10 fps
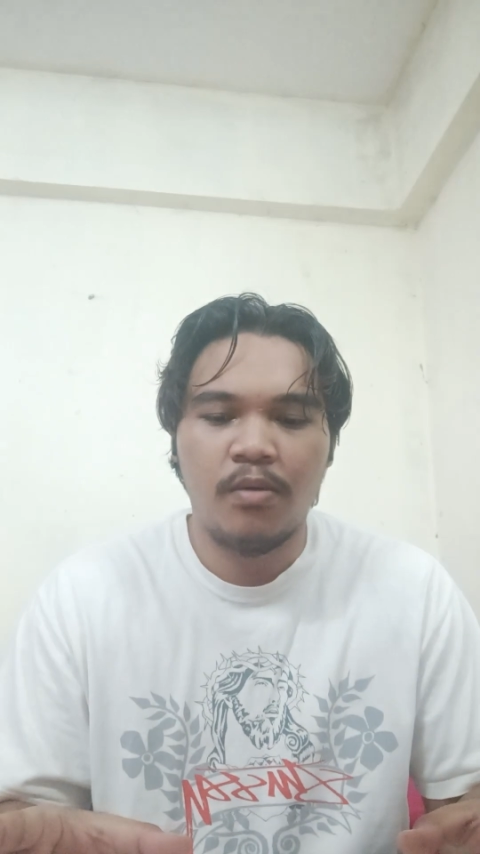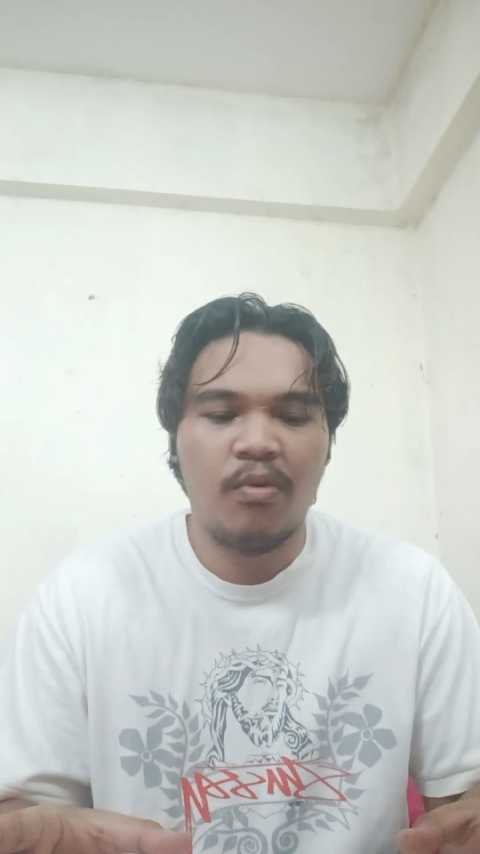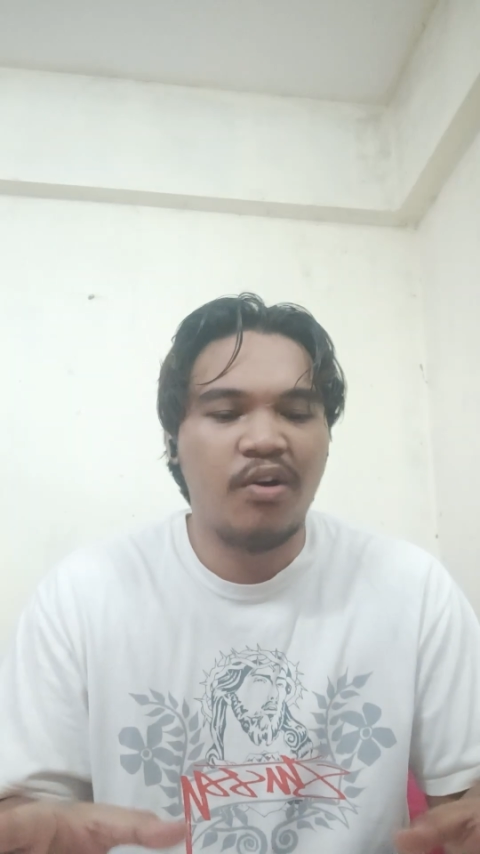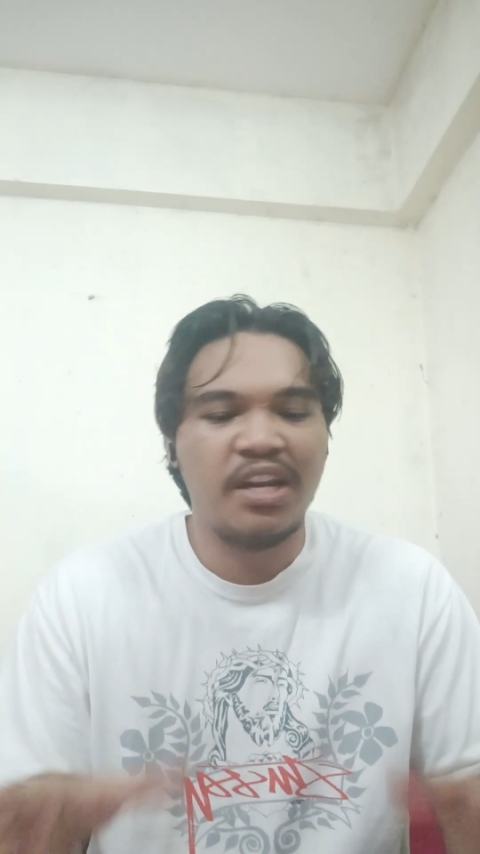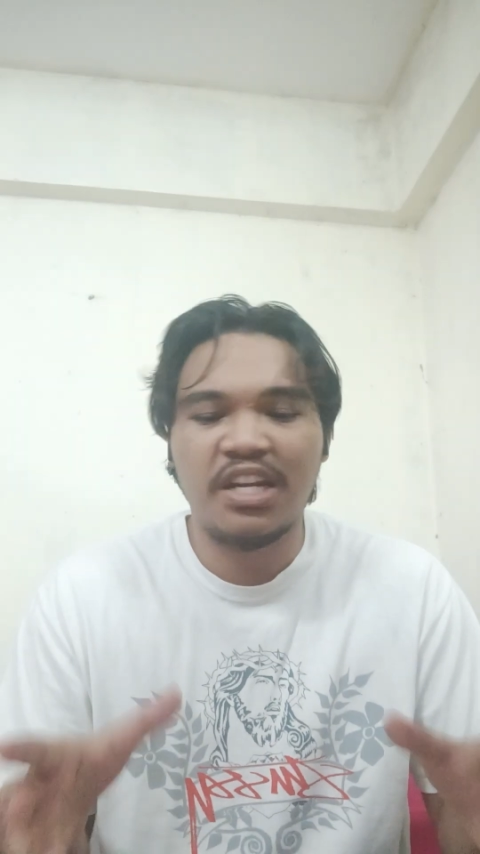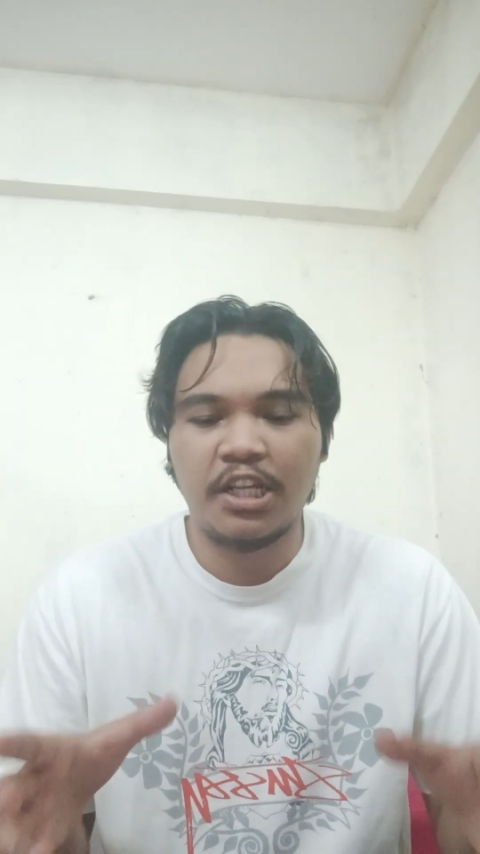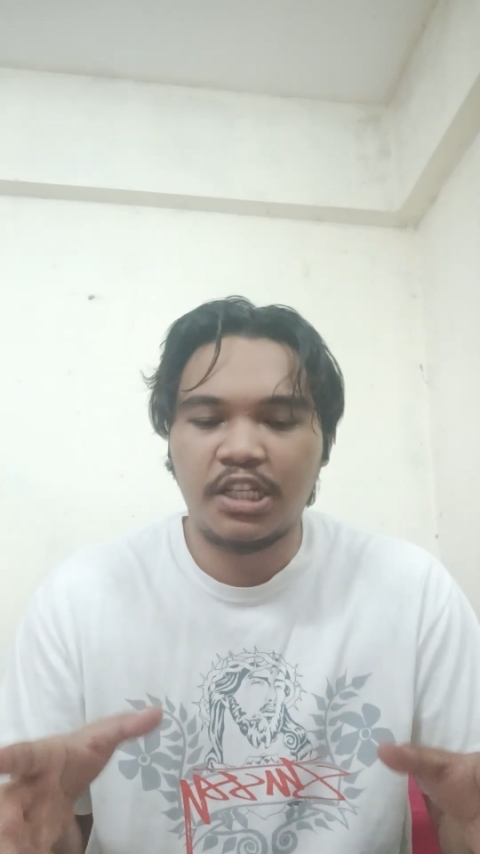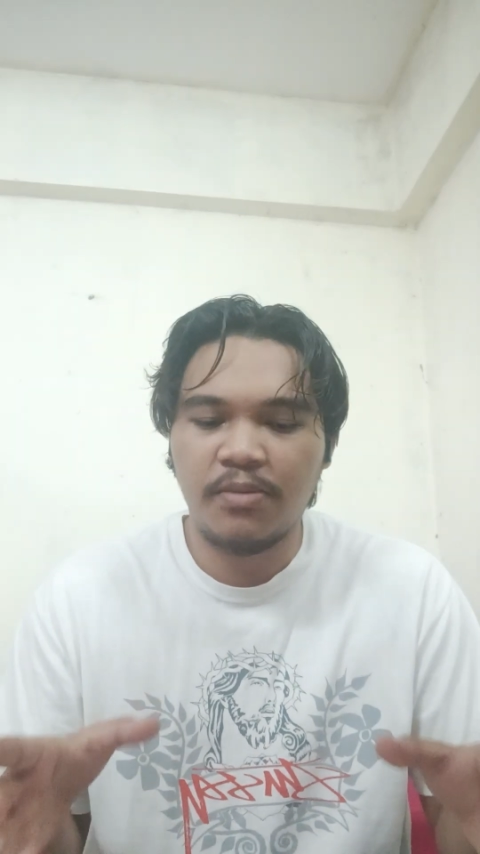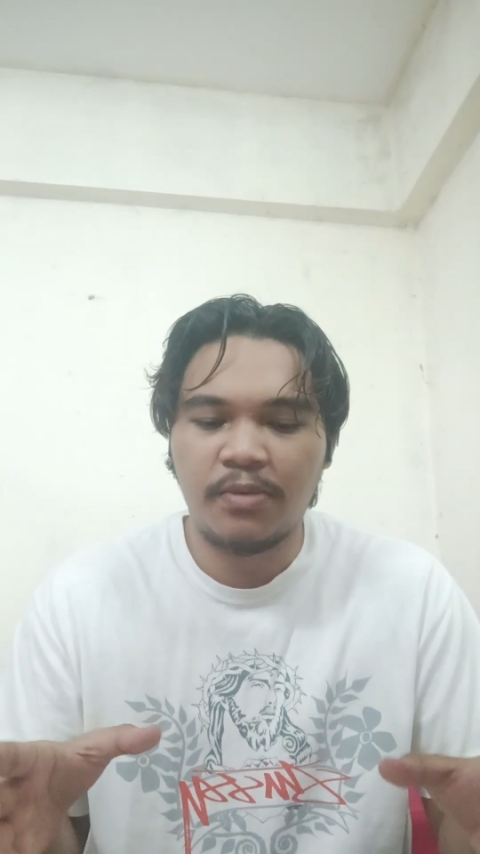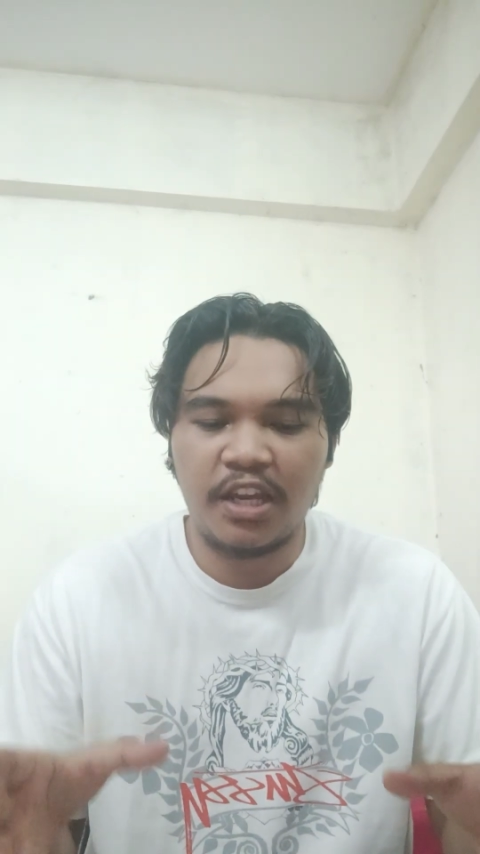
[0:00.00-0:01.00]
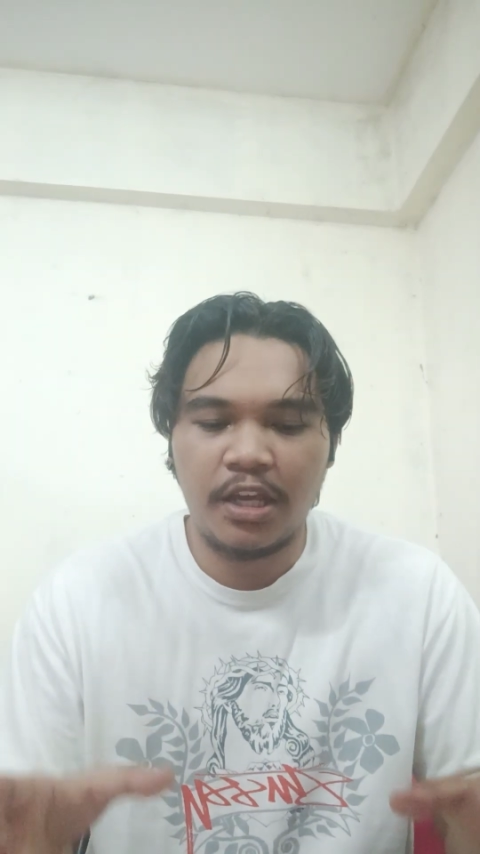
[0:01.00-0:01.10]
more than the ship can